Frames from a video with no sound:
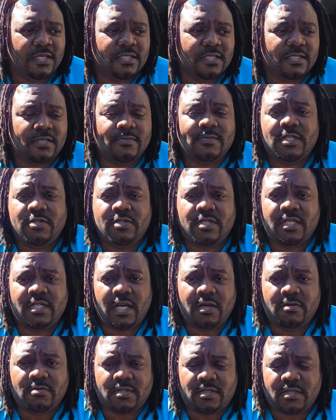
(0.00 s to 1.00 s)
Some do's and
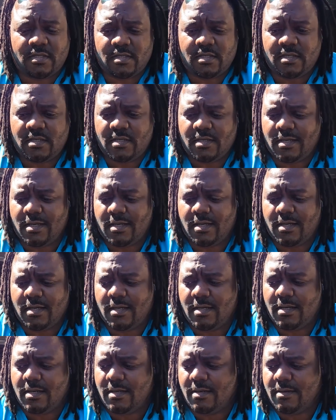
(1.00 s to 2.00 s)
don'ts.
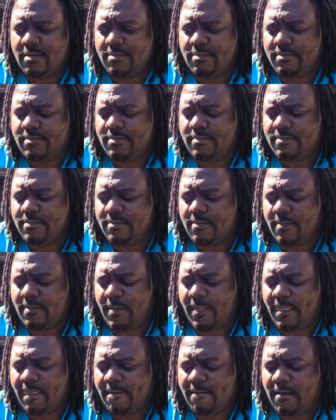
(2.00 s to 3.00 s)
And
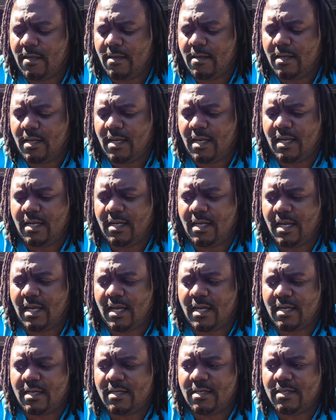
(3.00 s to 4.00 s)

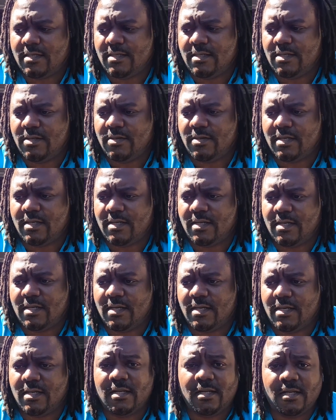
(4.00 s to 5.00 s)
yeah, you
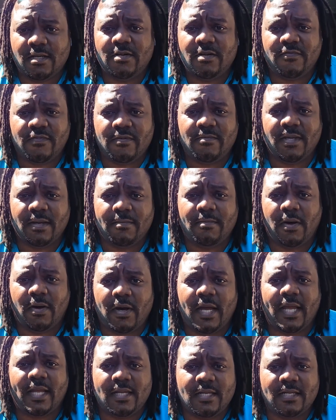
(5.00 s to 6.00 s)
can learn from your boy.